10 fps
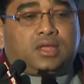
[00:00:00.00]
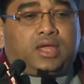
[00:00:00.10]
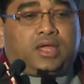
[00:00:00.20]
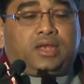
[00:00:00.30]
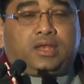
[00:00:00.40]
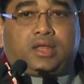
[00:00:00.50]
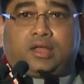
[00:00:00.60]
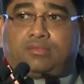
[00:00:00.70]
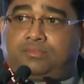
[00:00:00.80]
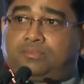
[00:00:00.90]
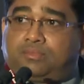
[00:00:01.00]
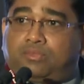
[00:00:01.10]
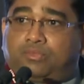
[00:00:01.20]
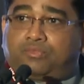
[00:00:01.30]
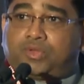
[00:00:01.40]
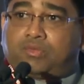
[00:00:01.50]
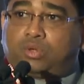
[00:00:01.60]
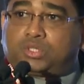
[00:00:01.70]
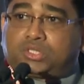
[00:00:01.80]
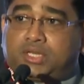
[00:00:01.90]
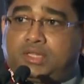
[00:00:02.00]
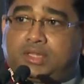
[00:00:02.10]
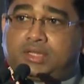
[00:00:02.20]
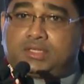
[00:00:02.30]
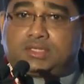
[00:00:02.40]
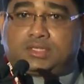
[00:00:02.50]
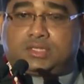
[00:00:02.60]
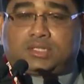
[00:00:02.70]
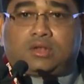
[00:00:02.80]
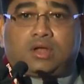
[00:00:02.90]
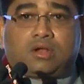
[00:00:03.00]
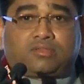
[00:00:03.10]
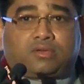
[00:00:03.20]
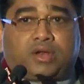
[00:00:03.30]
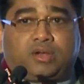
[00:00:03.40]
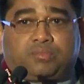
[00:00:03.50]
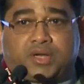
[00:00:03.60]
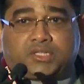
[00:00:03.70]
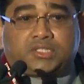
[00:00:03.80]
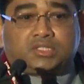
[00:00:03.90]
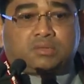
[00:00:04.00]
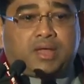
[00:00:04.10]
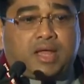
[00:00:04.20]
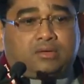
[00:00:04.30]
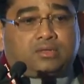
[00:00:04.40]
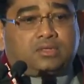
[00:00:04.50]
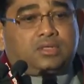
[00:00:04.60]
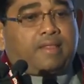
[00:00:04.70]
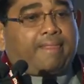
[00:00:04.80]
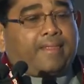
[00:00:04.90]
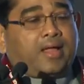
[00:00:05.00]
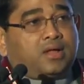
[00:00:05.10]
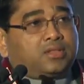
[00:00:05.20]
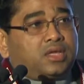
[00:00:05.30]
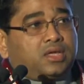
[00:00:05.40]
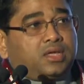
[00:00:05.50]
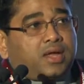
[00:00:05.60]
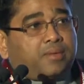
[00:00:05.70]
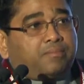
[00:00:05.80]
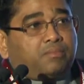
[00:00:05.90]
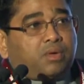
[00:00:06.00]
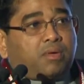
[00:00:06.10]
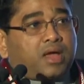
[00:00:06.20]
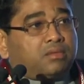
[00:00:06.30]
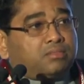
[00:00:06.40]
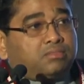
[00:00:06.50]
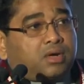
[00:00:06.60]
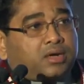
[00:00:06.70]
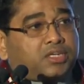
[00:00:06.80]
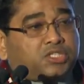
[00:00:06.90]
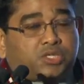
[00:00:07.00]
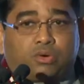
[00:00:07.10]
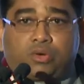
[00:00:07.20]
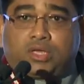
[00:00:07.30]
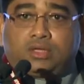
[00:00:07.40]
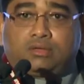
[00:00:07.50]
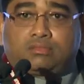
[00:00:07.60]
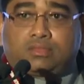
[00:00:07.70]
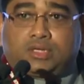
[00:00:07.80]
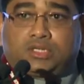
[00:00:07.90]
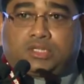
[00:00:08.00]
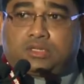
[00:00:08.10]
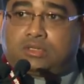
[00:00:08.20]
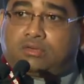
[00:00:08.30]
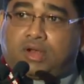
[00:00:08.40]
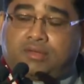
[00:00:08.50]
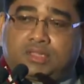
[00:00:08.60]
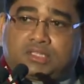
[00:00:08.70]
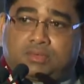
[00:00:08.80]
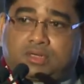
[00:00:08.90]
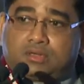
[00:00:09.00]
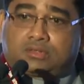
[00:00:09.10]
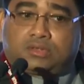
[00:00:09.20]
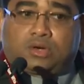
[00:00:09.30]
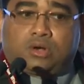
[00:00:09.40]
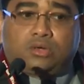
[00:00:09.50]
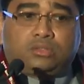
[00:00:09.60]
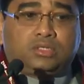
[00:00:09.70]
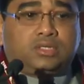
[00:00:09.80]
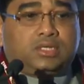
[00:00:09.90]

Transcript: And we have also seen this. There's a lot of great predictions about how the mobile market is growing, in turn driving the semiconductor growth.